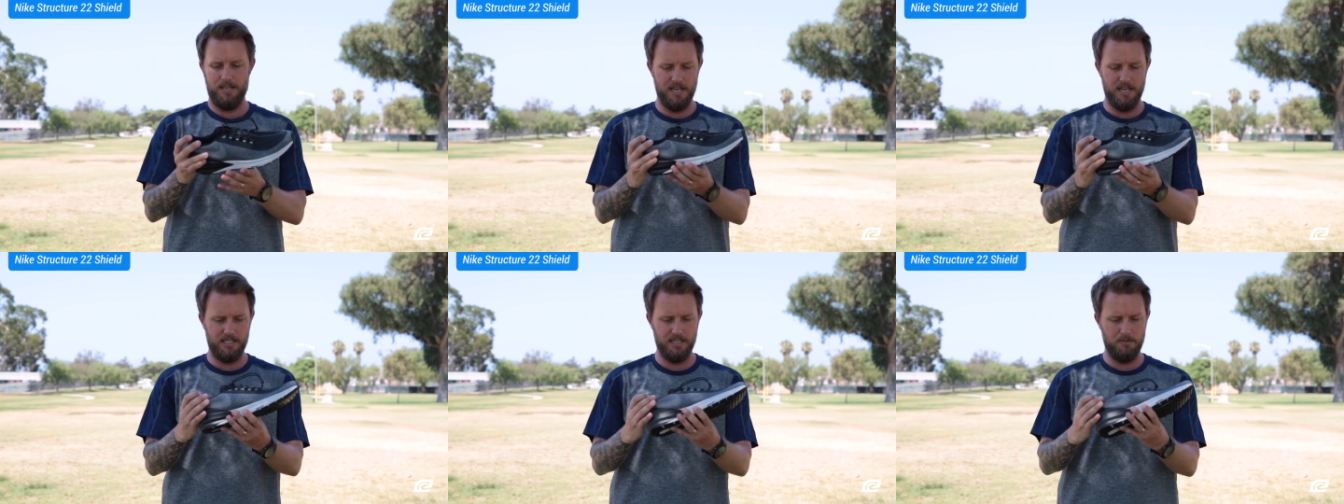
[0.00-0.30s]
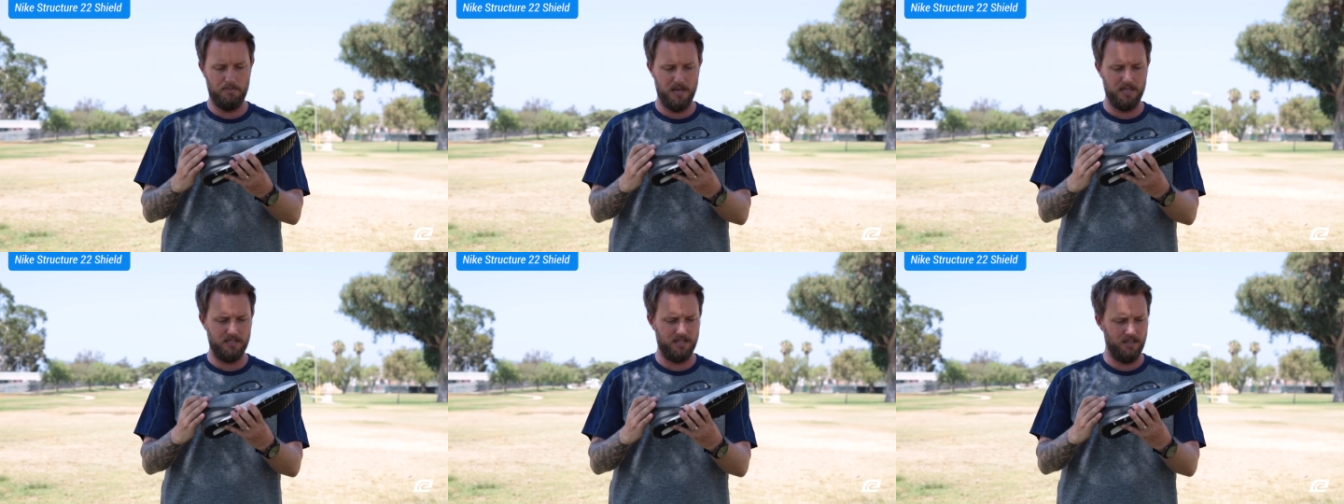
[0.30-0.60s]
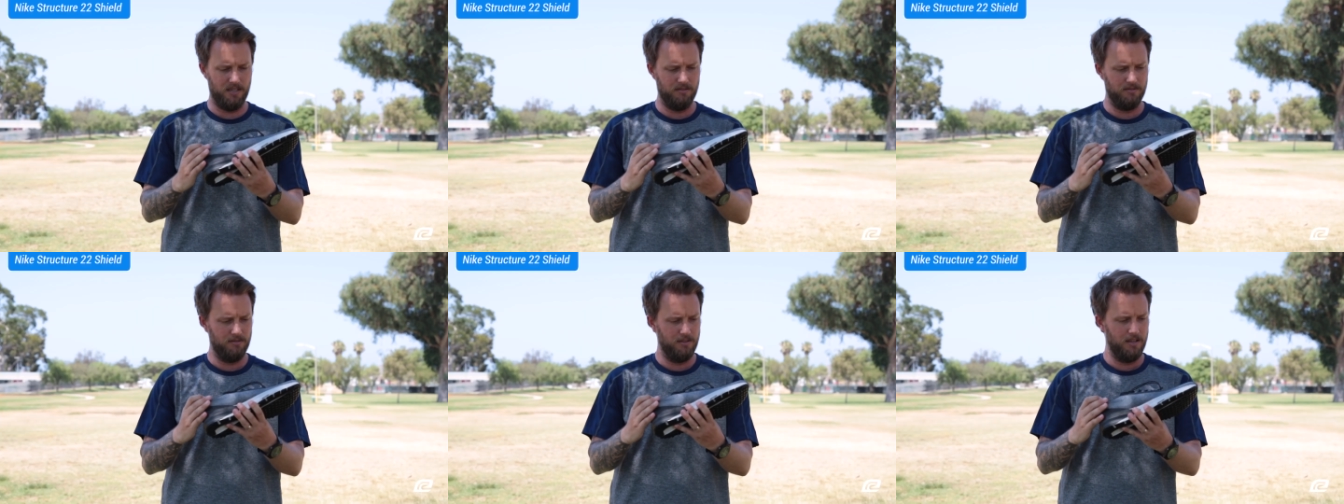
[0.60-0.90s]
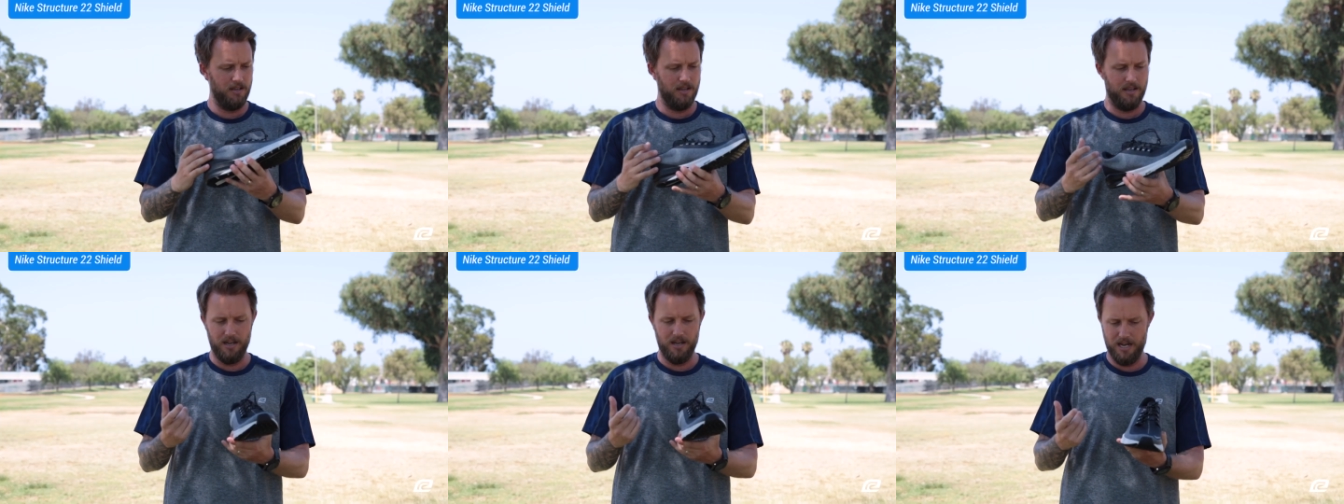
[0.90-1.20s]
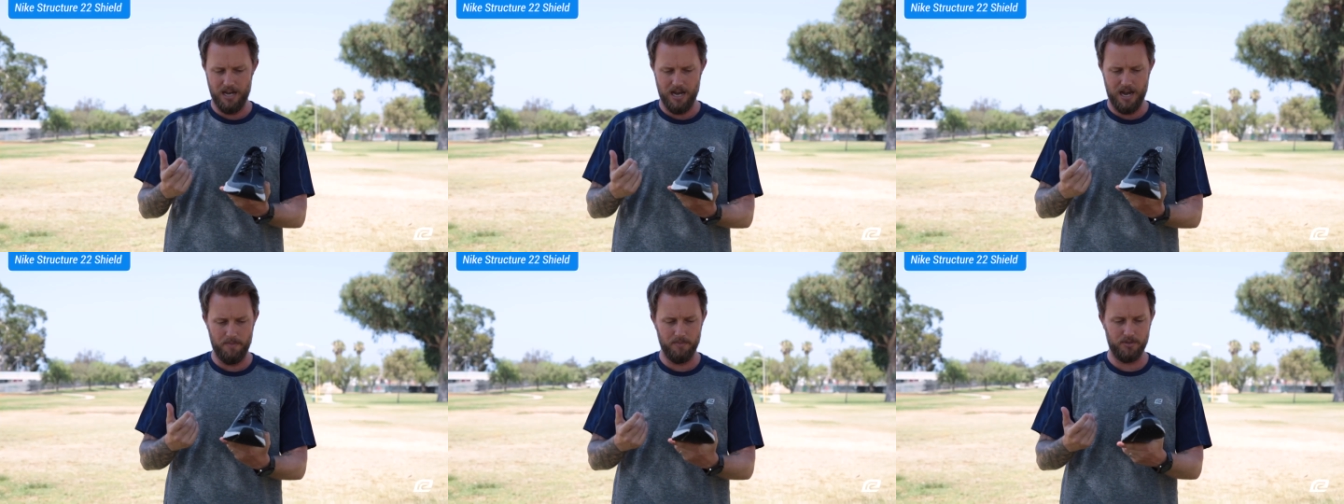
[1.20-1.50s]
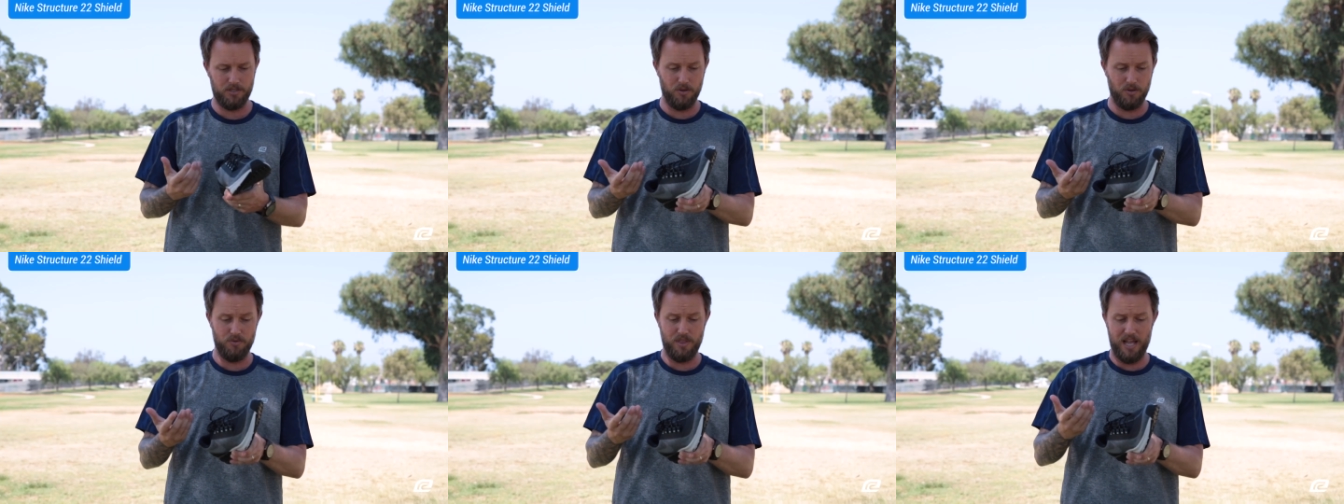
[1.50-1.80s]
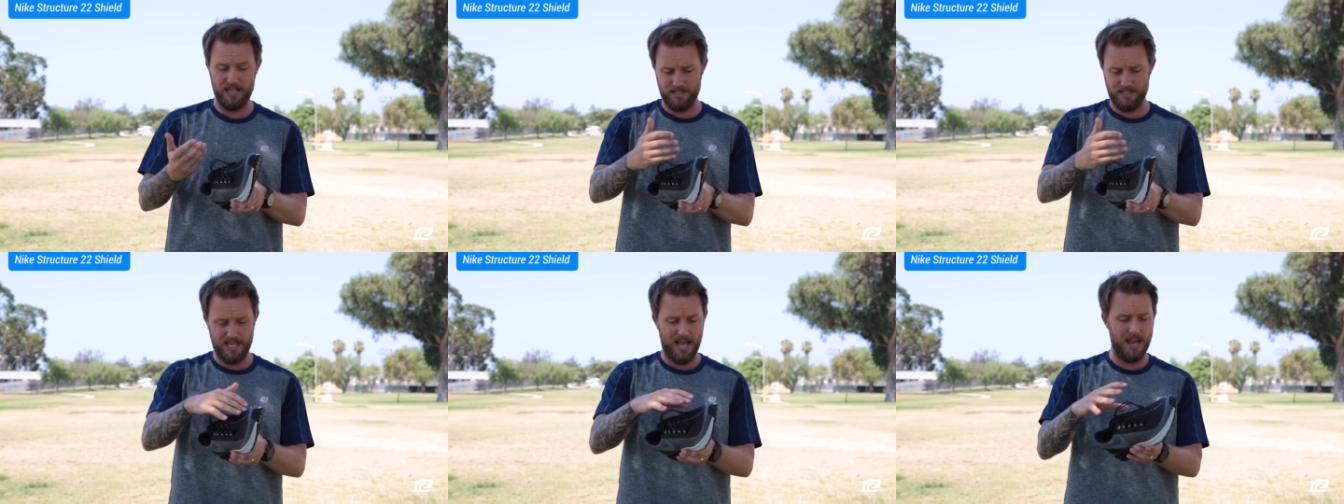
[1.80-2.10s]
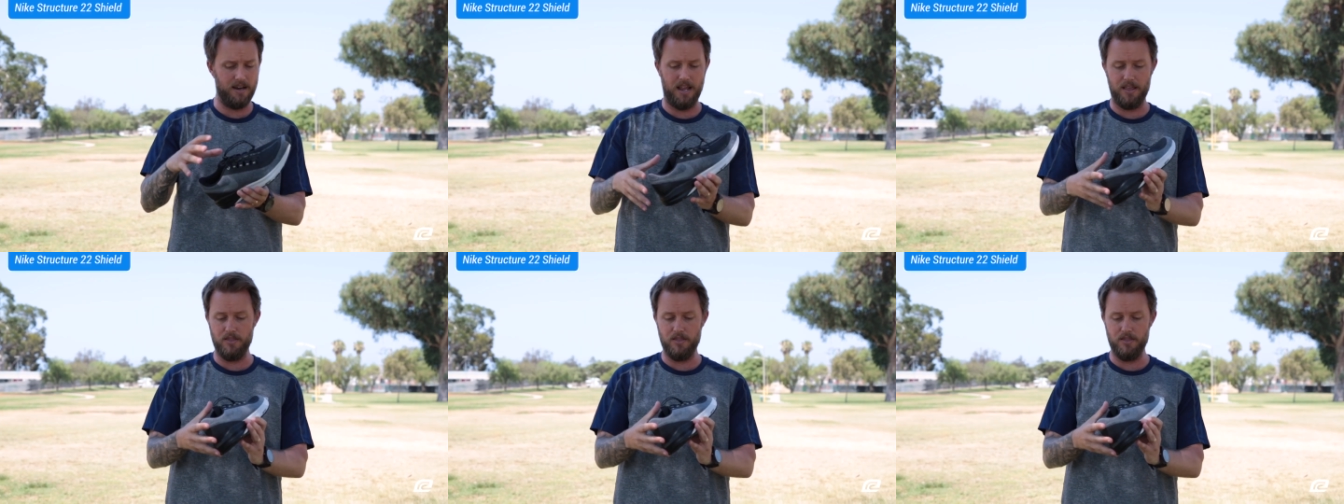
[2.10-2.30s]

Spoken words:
Easy peasy. So that's that.